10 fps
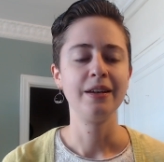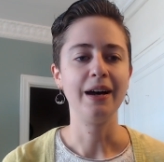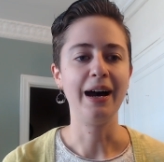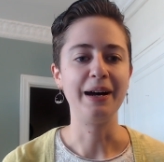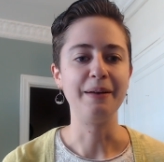
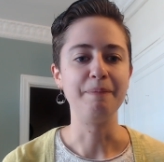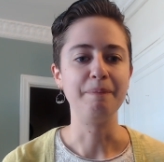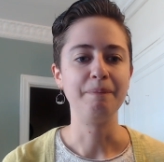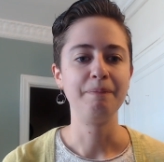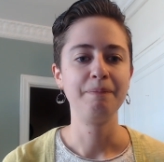Um,
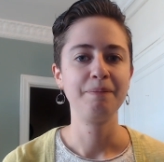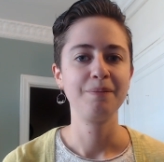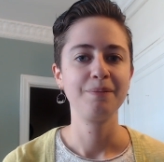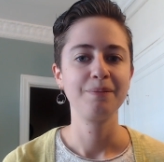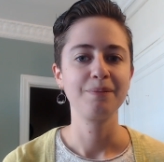
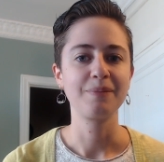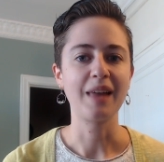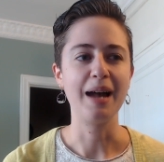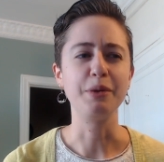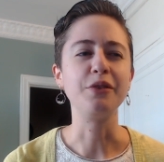
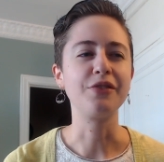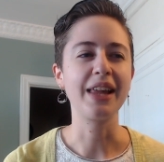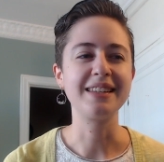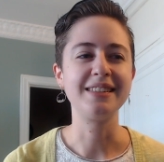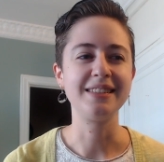I moved
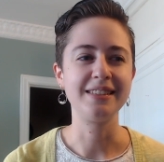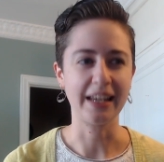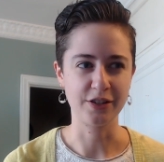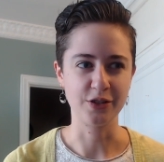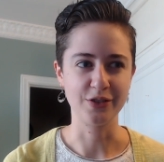like
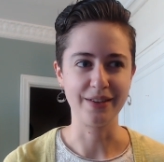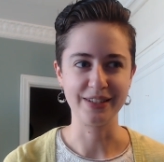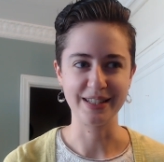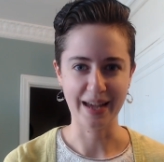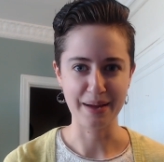six or
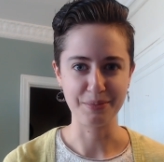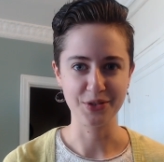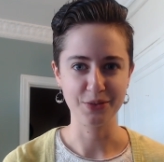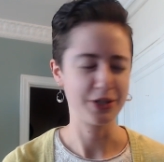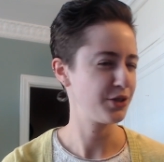seven
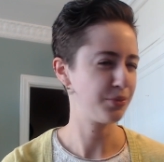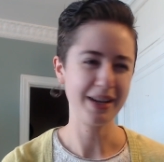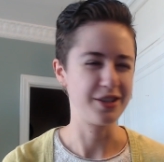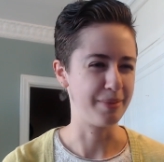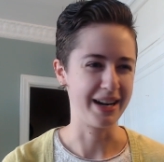times, which is way
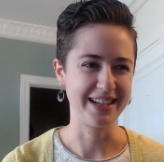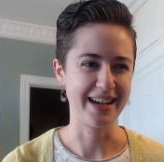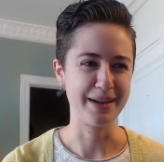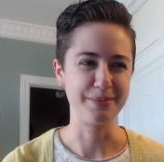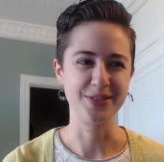too many
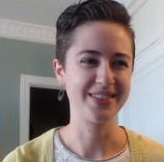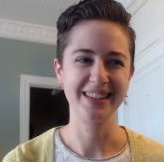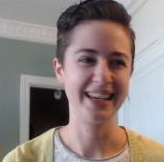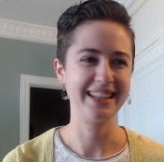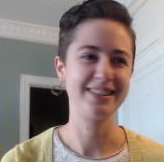times.
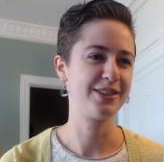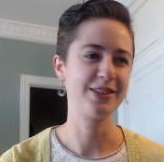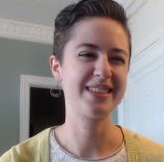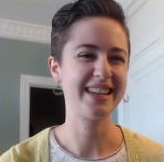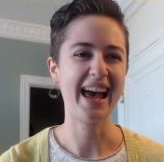It's
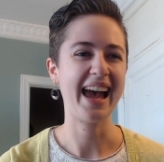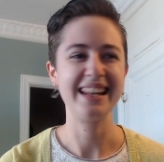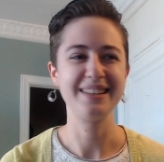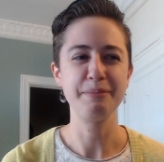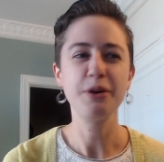just,
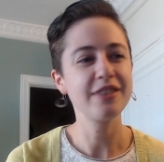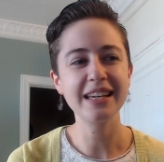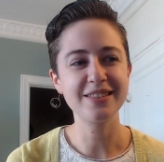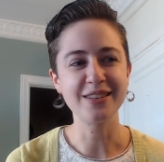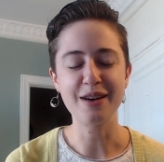moving
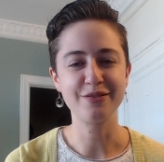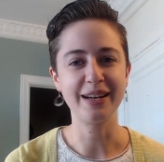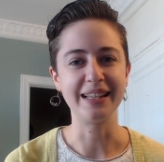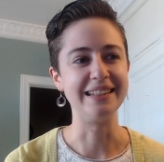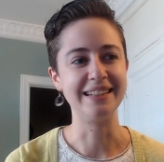is not
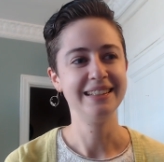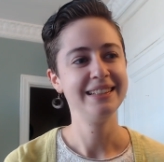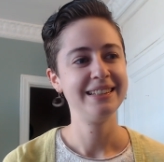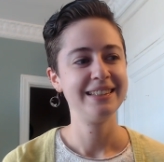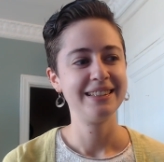fun.
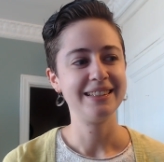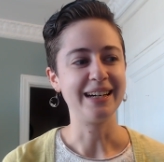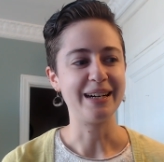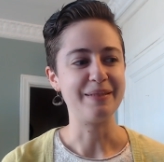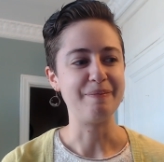
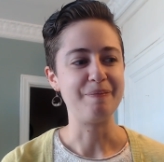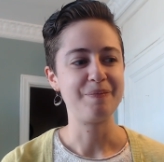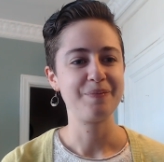Um,